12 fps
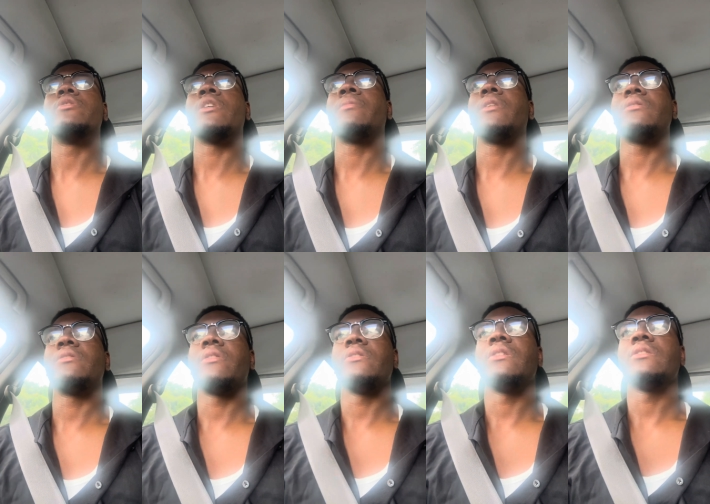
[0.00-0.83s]
something to
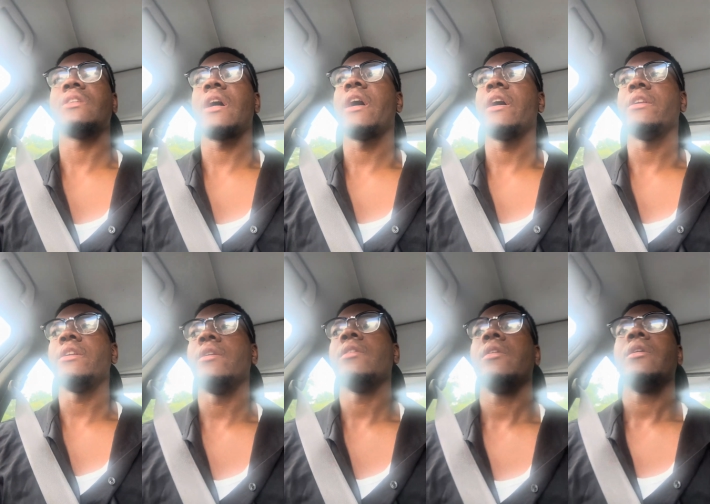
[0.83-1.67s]
the
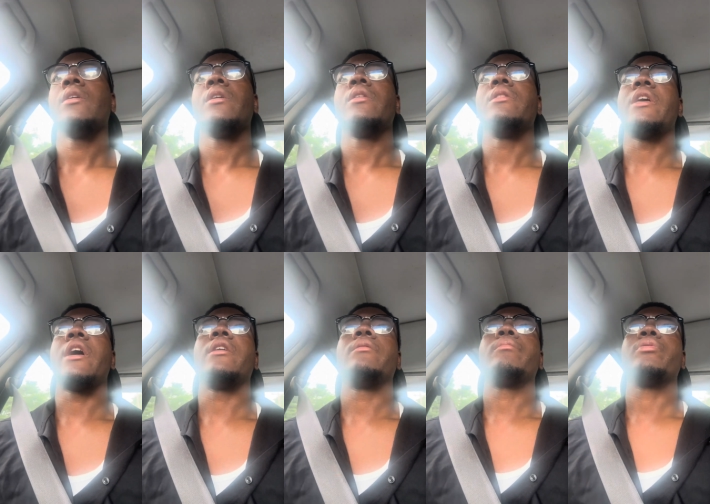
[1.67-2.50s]
society
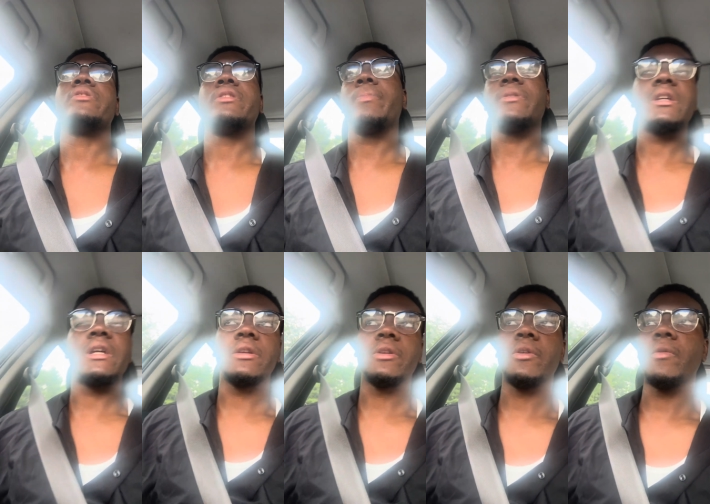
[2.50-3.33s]
that
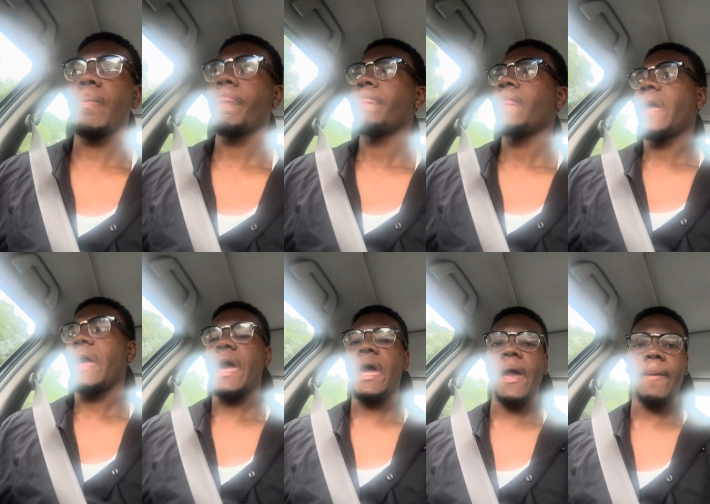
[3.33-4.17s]
precipitated you
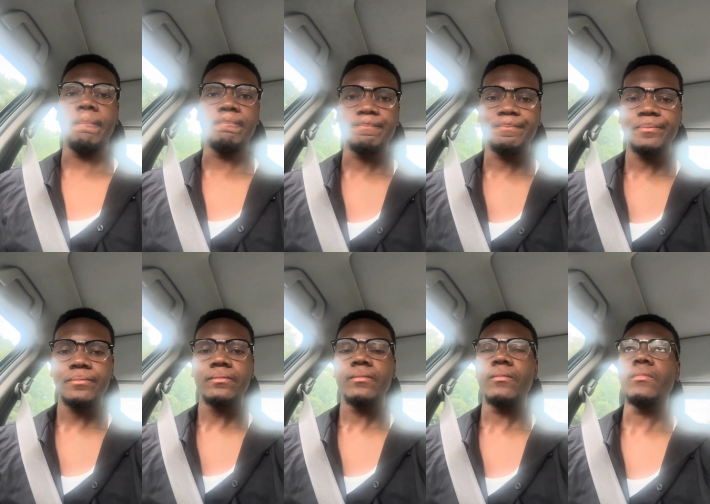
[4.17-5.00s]
and
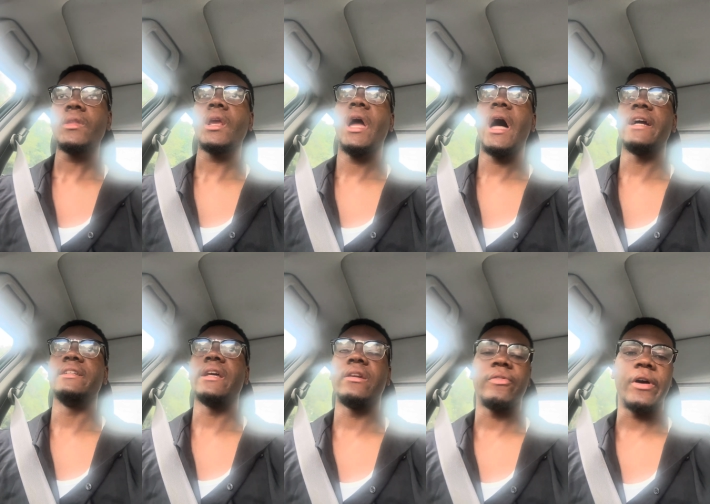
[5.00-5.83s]

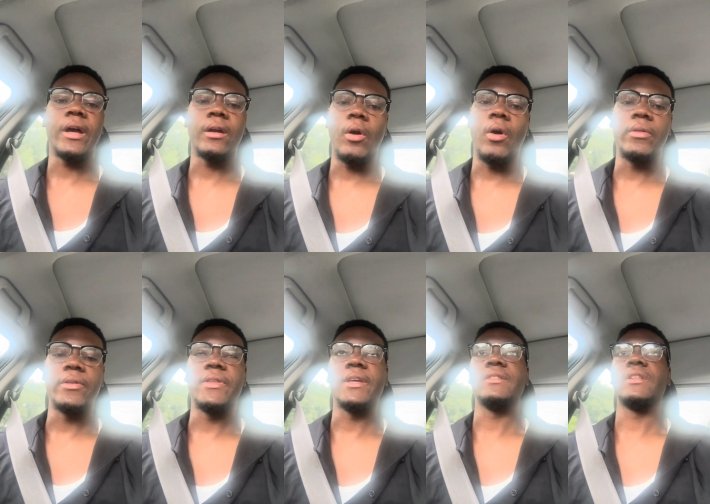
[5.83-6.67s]
identifying all the
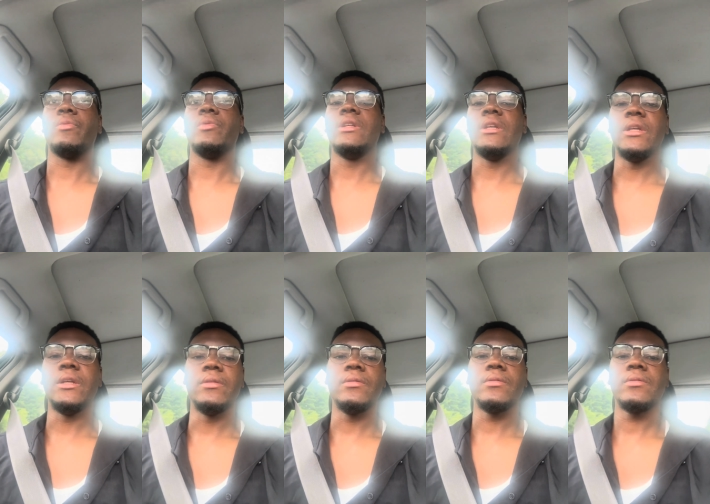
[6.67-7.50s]
things that we need
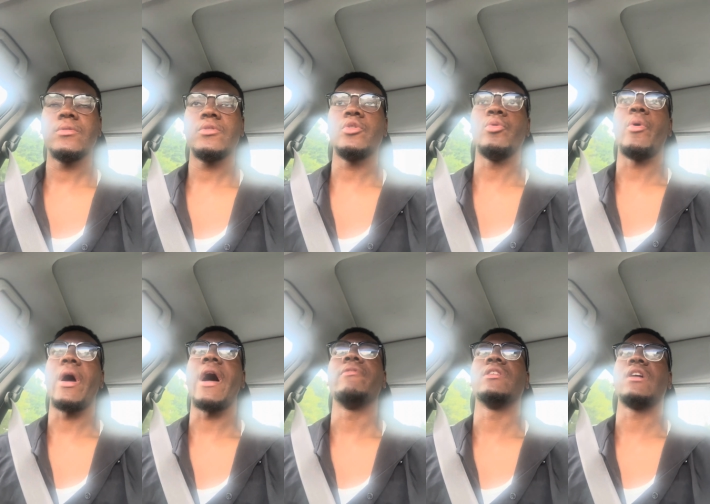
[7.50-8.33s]
to
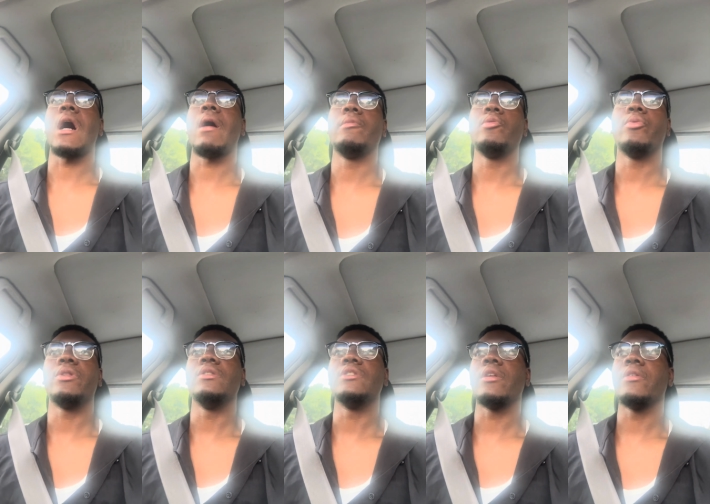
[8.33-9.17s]
have in common with
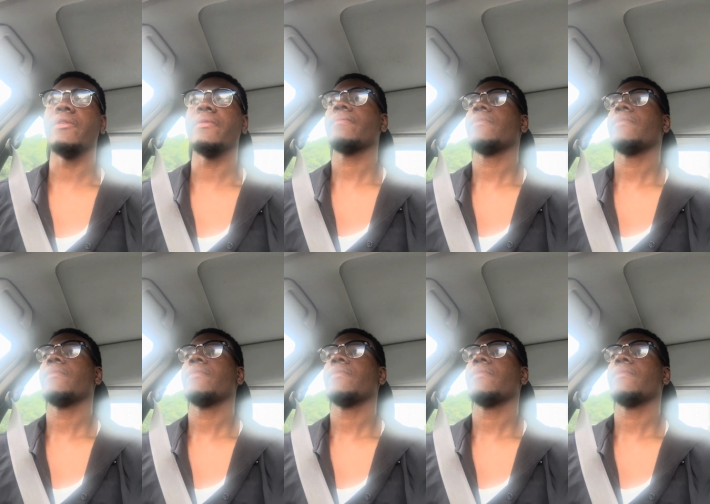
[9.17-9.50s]
each other